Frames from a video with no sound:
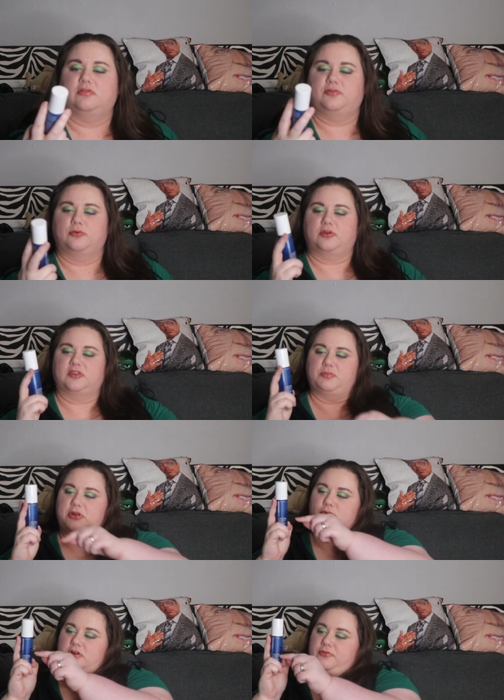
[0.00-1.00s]
to focus, but
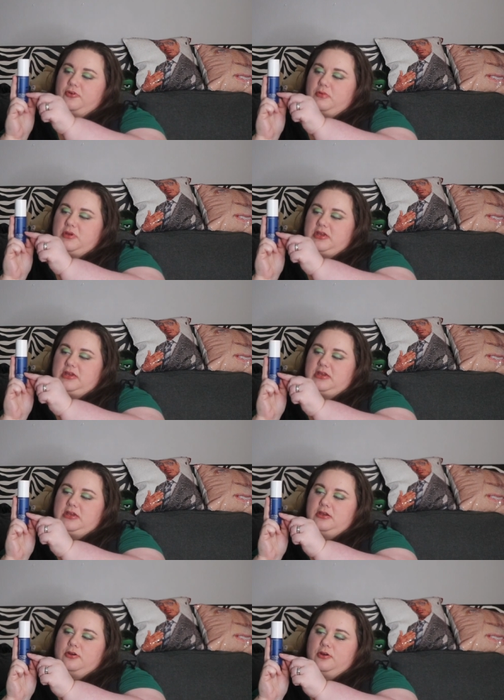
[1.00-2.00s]
it went from
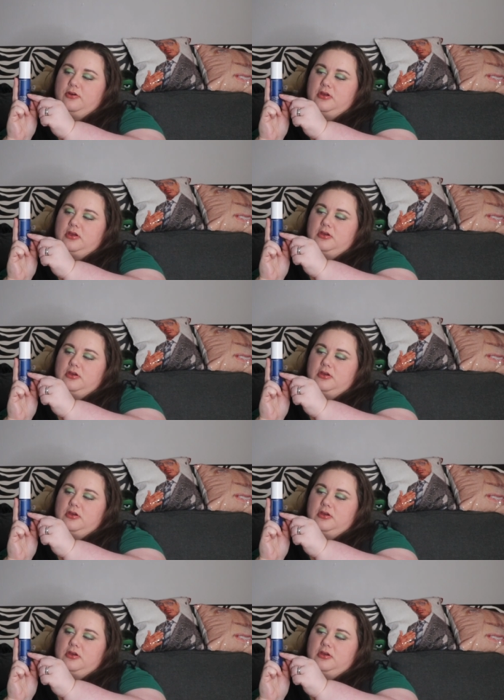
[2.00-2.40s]
here